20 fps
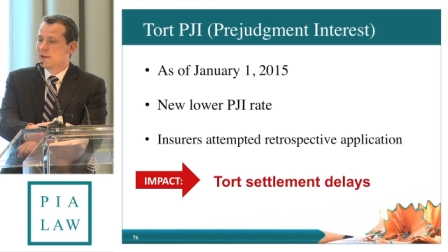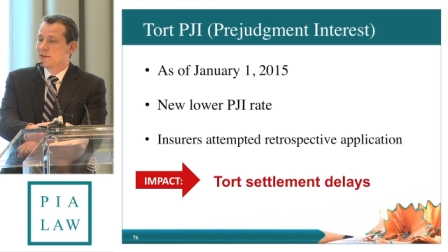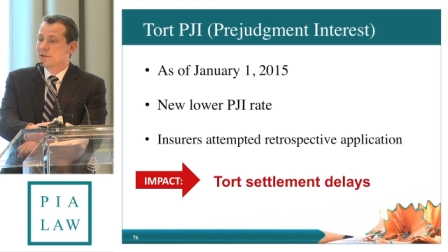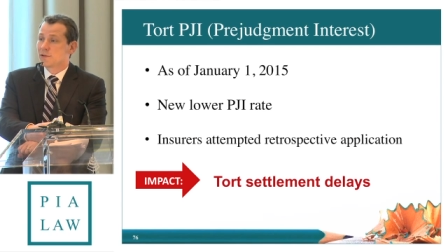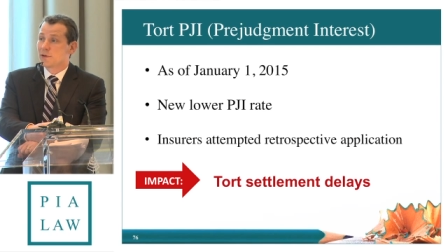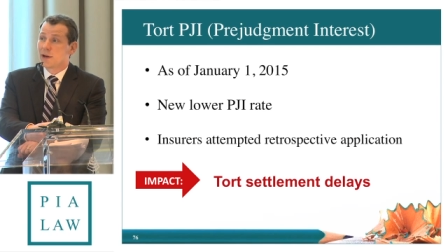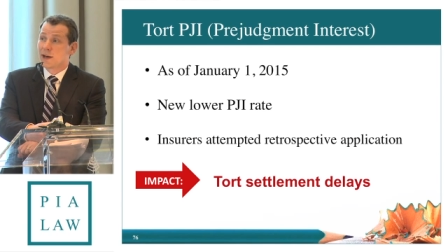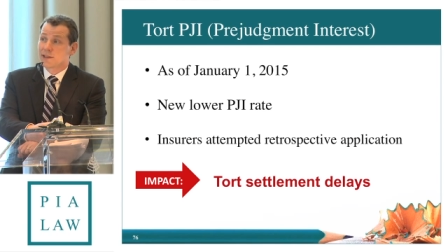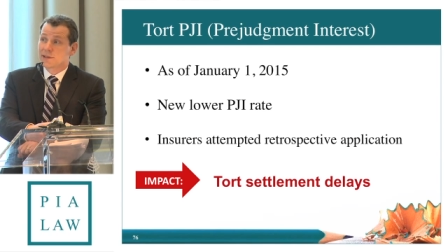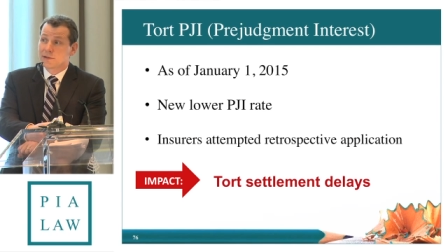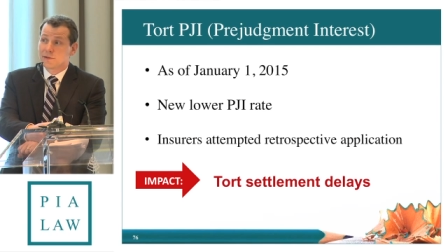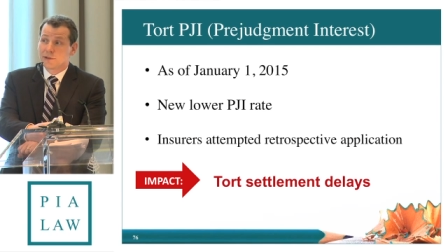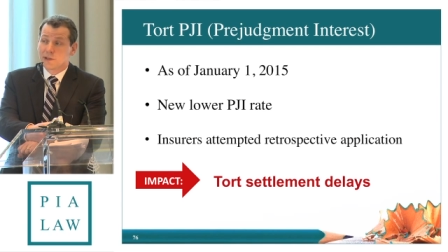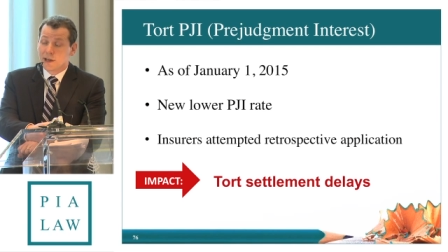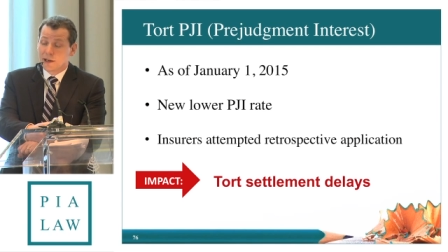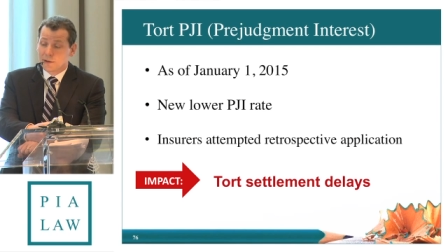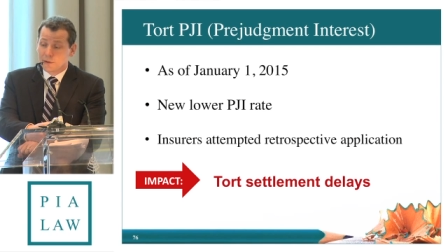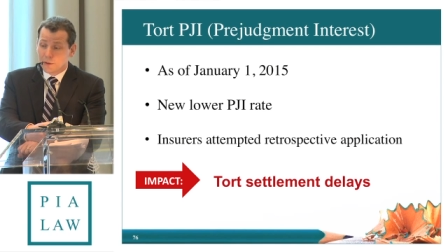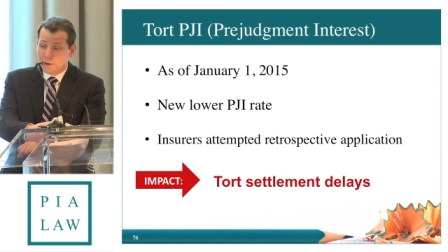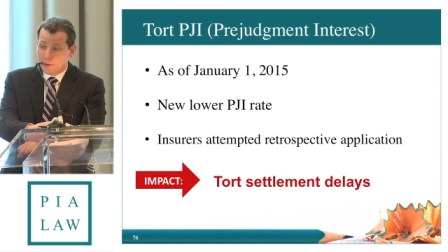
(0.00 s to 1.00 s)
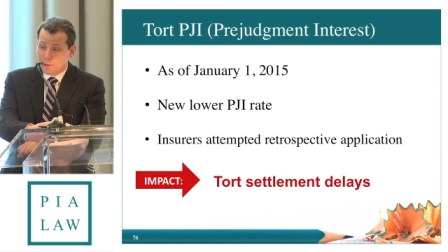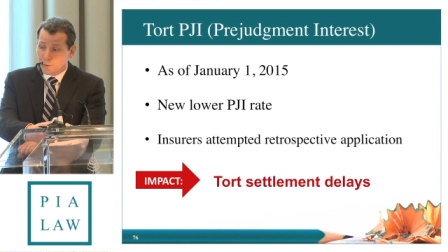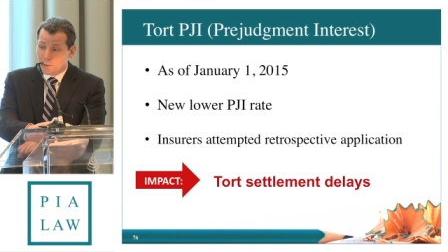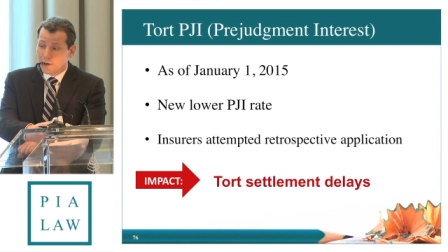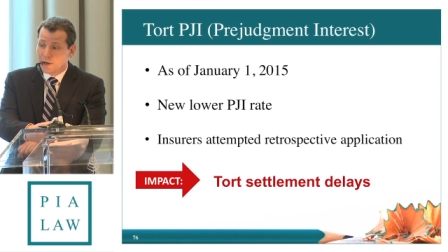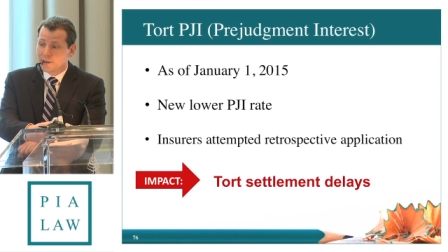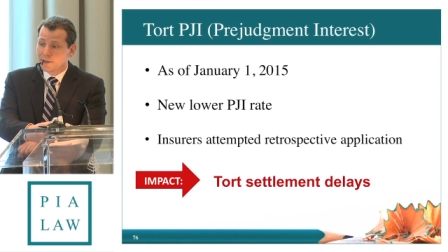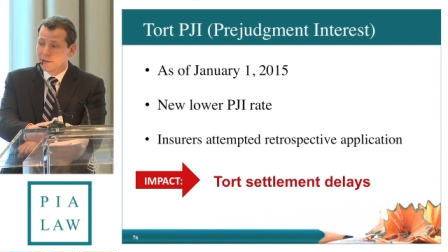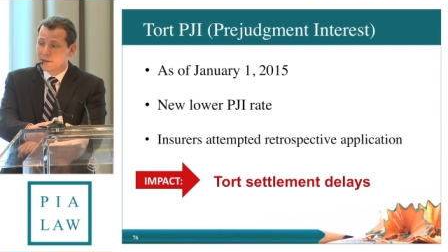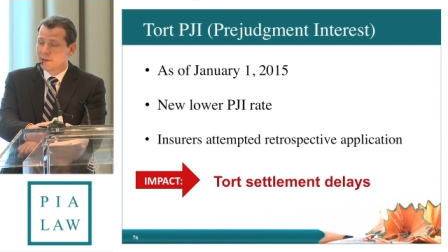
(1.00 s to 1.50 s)
So as of January
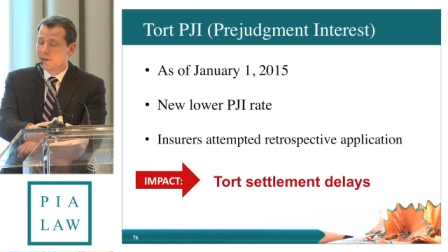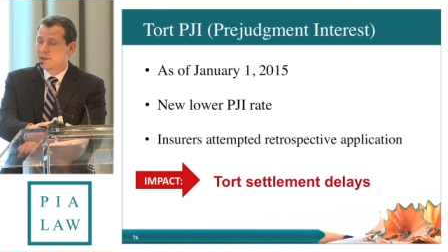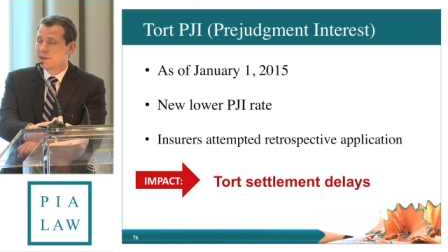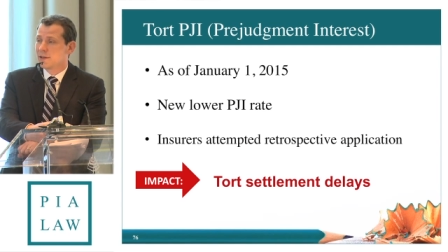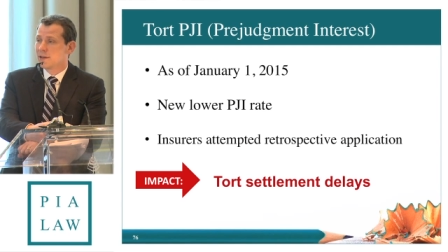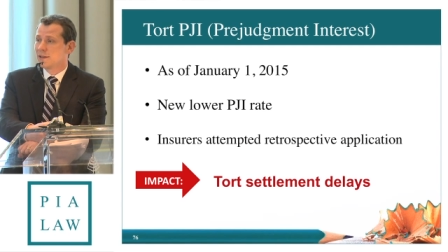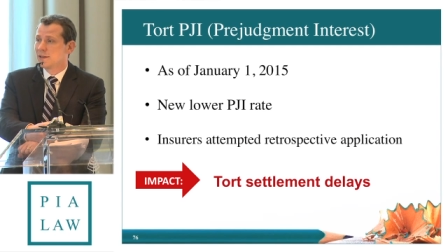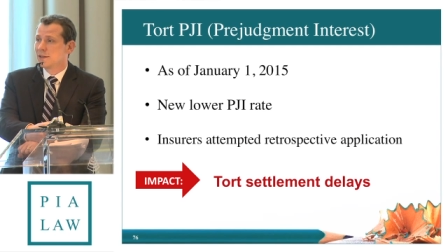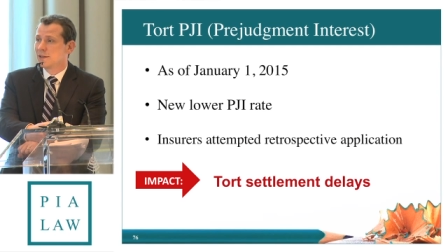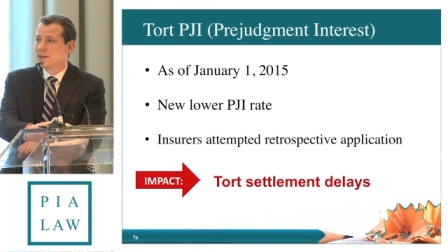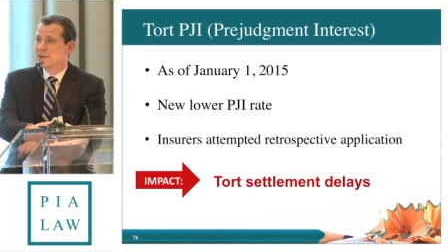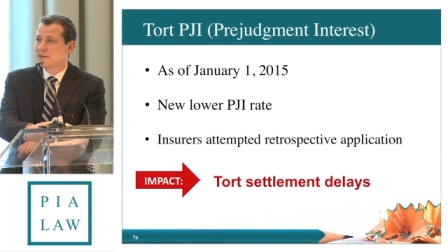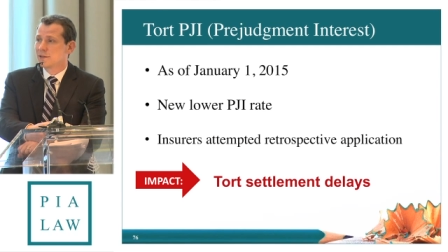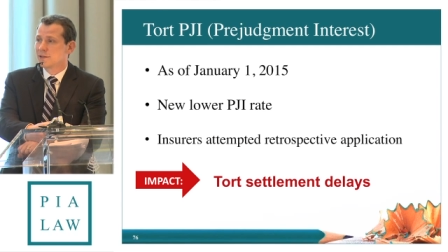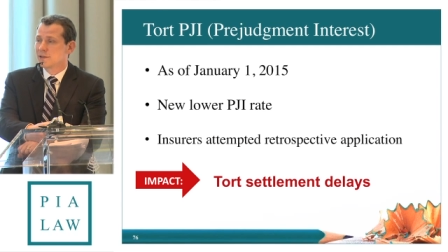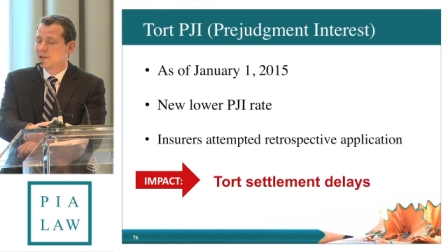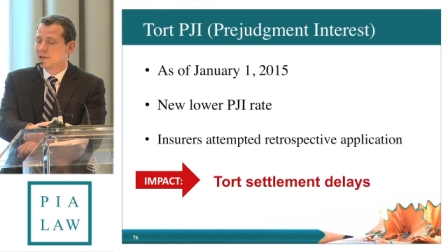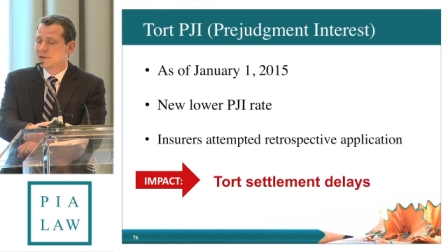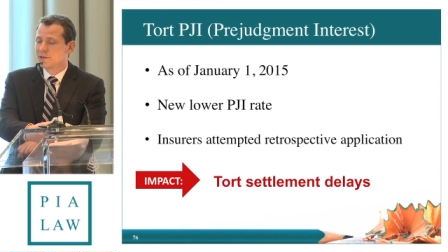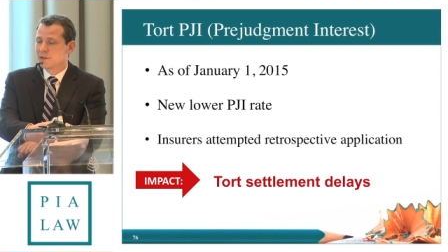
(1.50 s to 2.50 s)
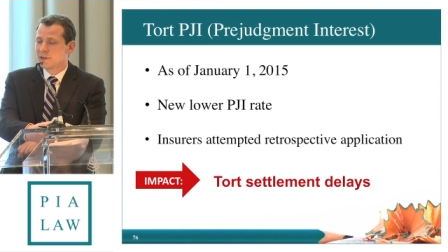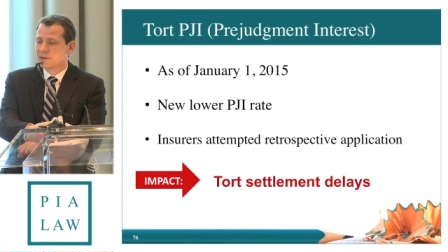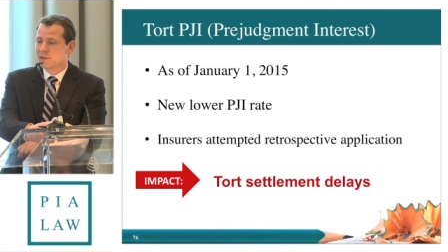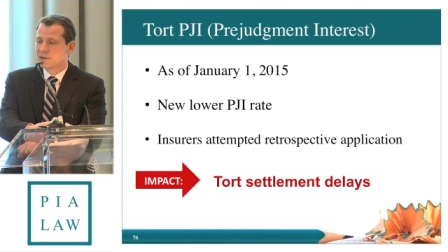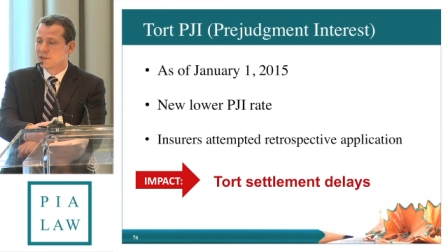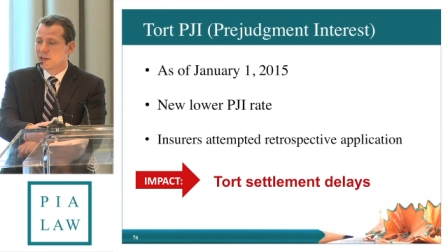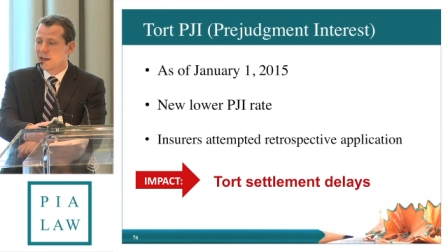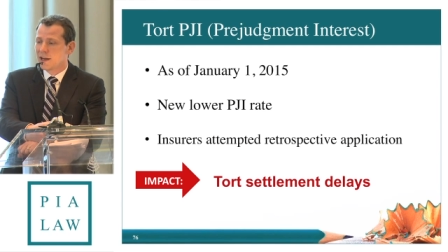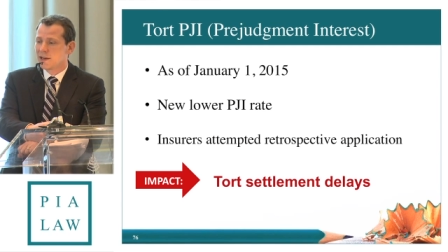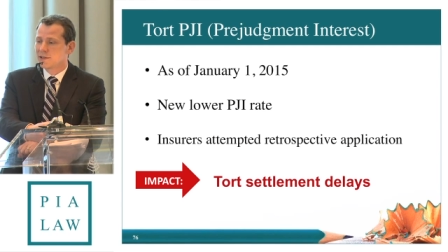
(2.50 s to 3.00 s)
1, the legislature
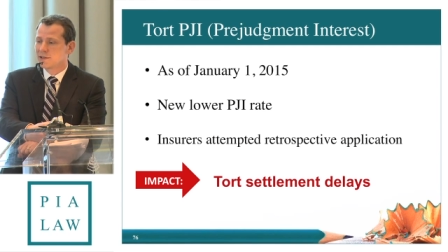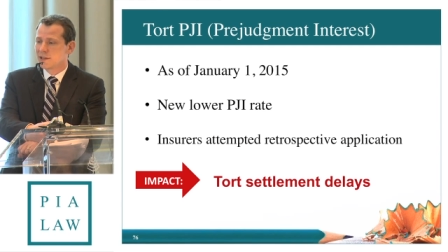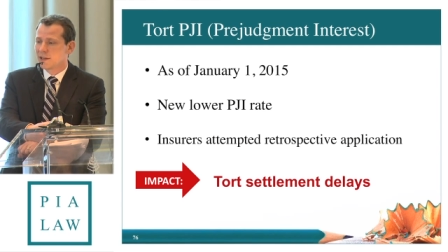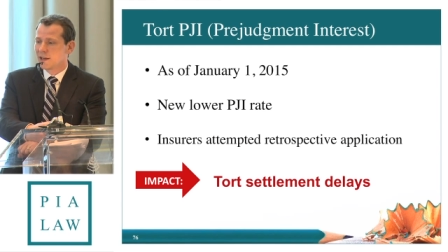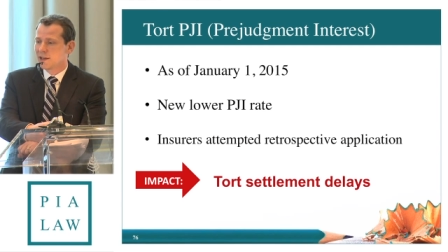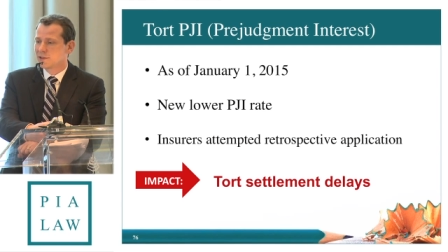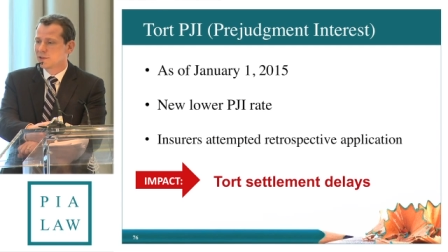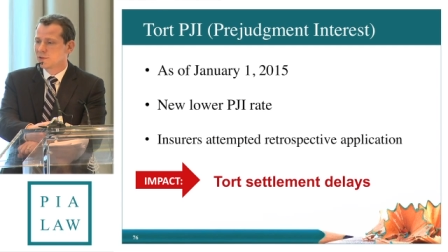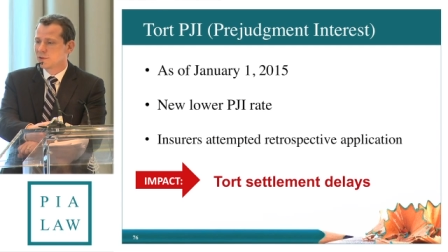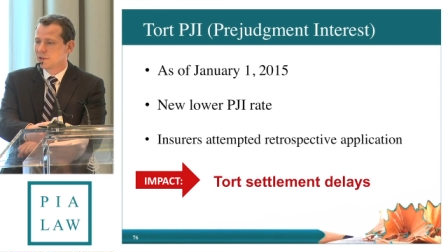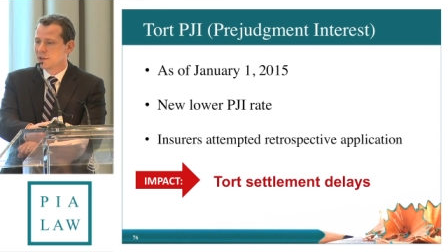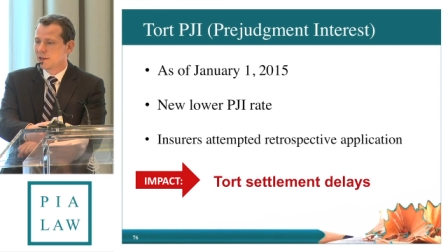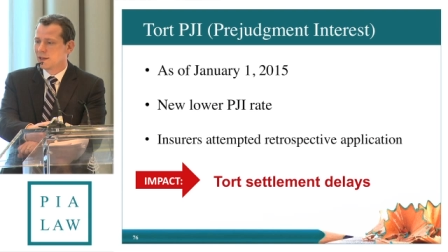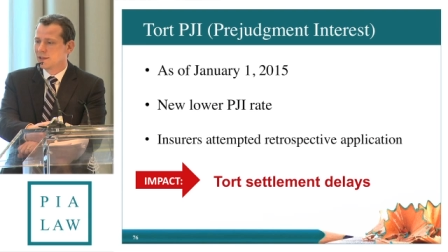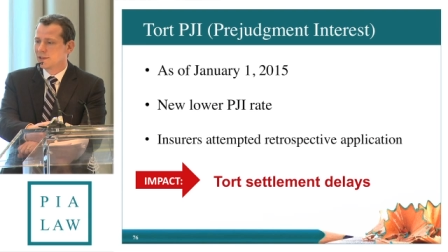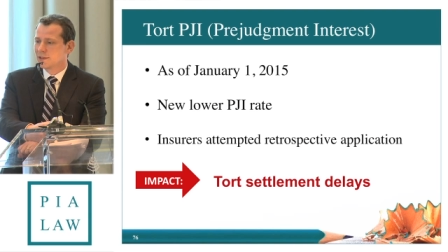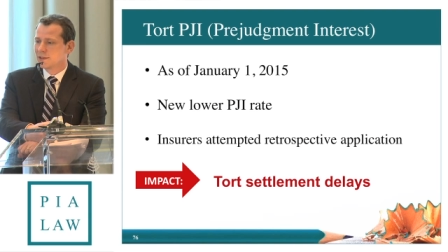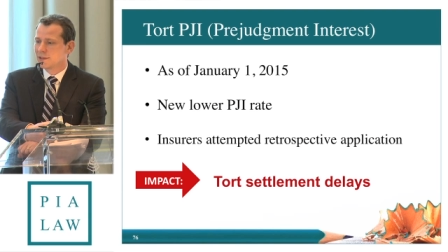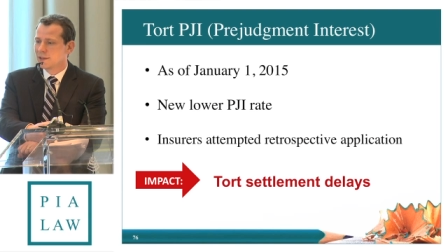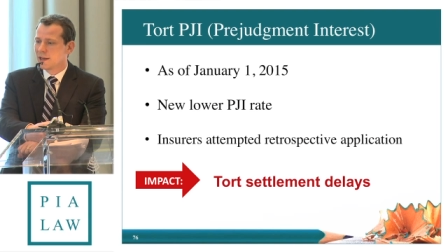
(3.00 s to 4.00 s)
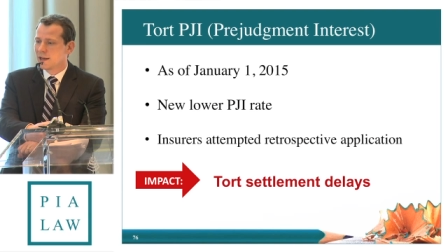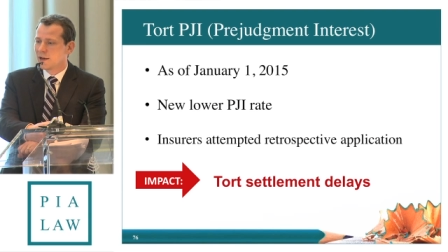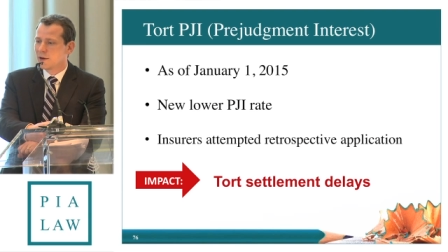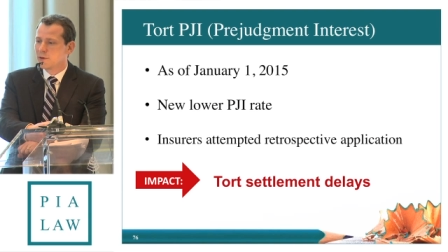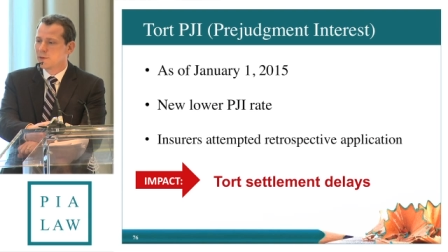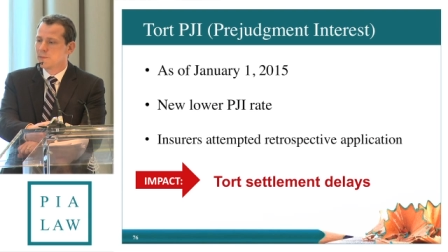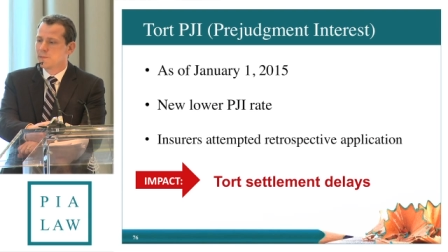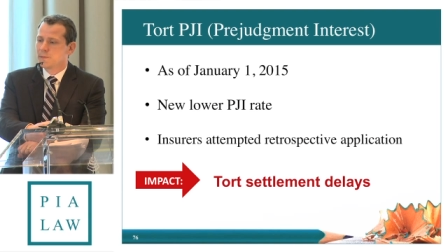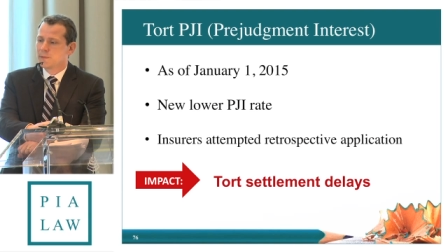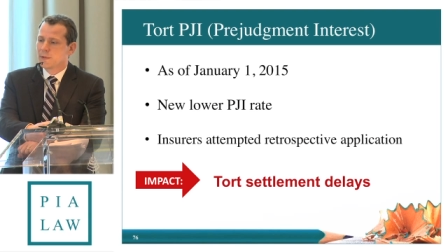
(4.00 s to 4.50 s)
has changed that so that it is
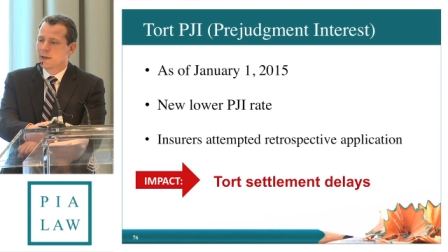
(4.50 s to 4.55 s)
now